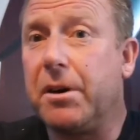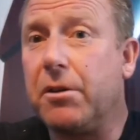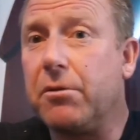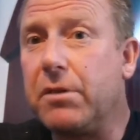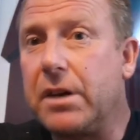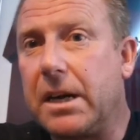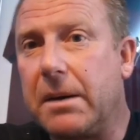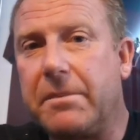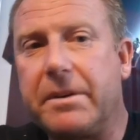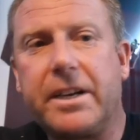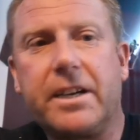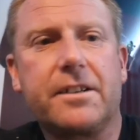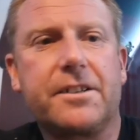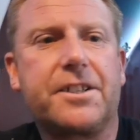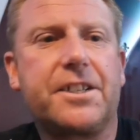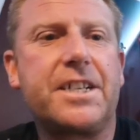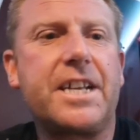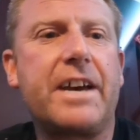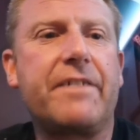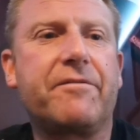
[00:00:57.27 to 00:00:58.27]
bottle, coming in at
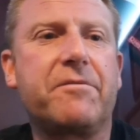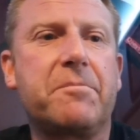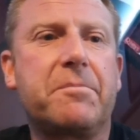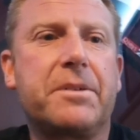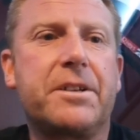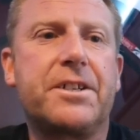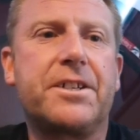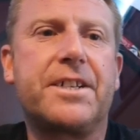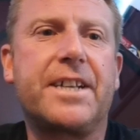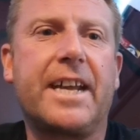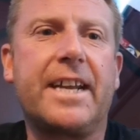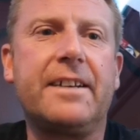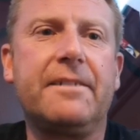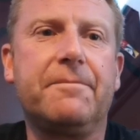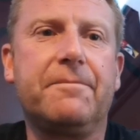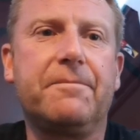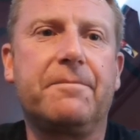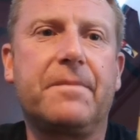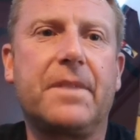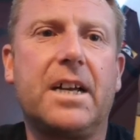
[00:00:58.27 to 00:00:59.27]

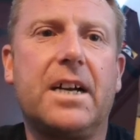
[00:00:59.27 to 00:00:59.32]
7%.